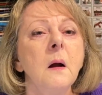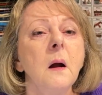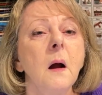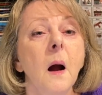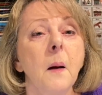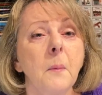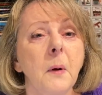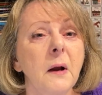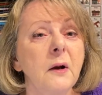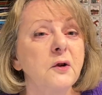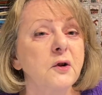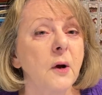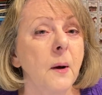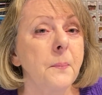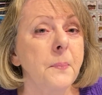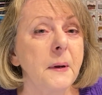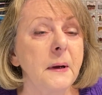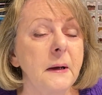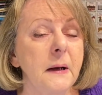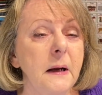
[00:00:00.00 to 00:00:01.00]
I'm going to
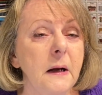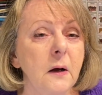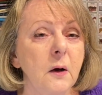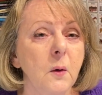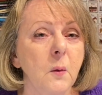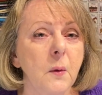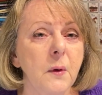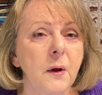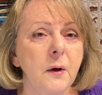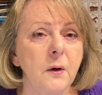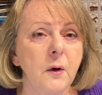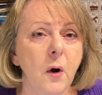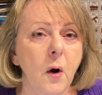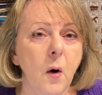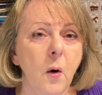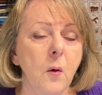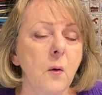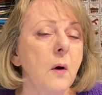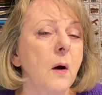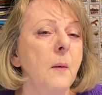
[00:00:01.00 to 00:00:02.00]
jump in here with a
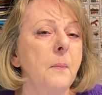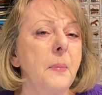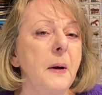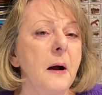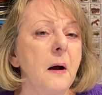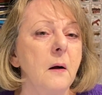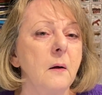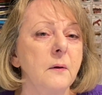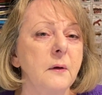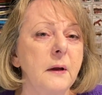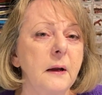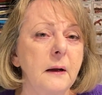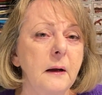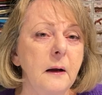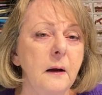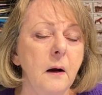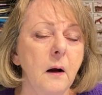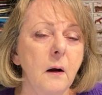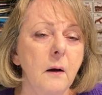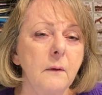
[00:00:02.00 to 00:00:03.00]
note about
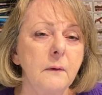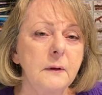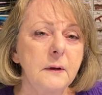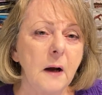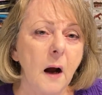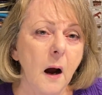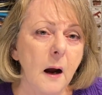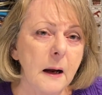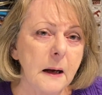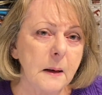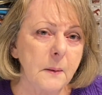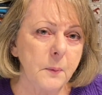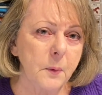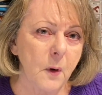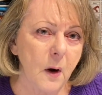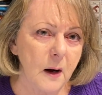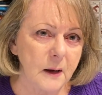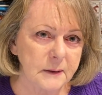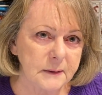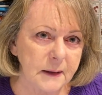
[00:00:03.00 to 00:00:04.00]
the dyeing
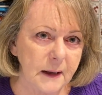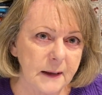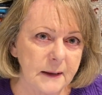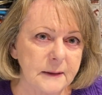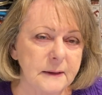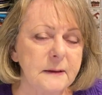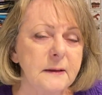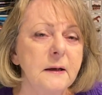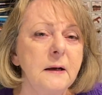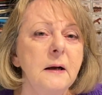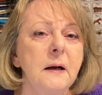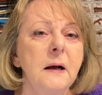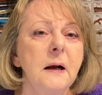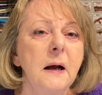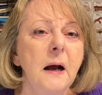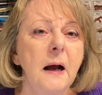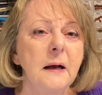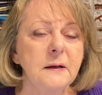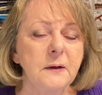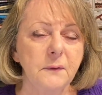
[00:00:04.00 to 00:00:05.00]
process
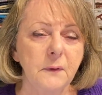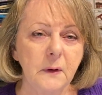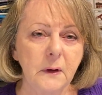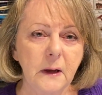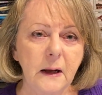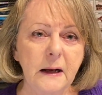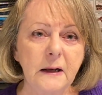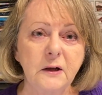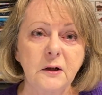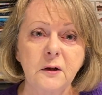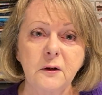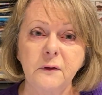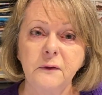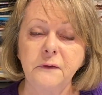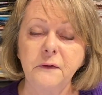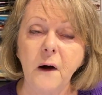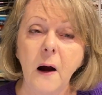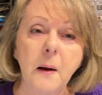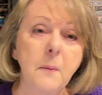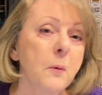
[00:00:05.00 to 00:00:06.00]
as it relates to
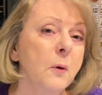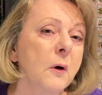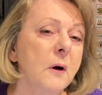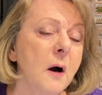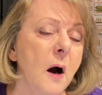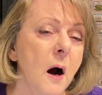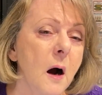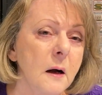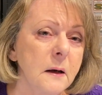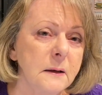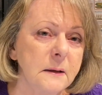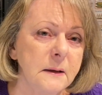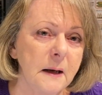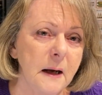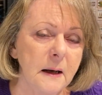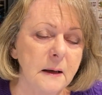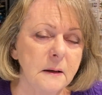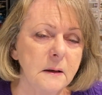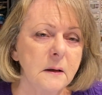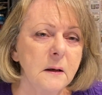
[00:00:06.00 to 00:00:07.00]
fiber
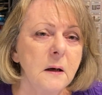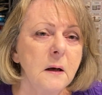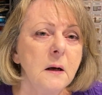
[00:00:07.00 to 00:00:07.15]
content.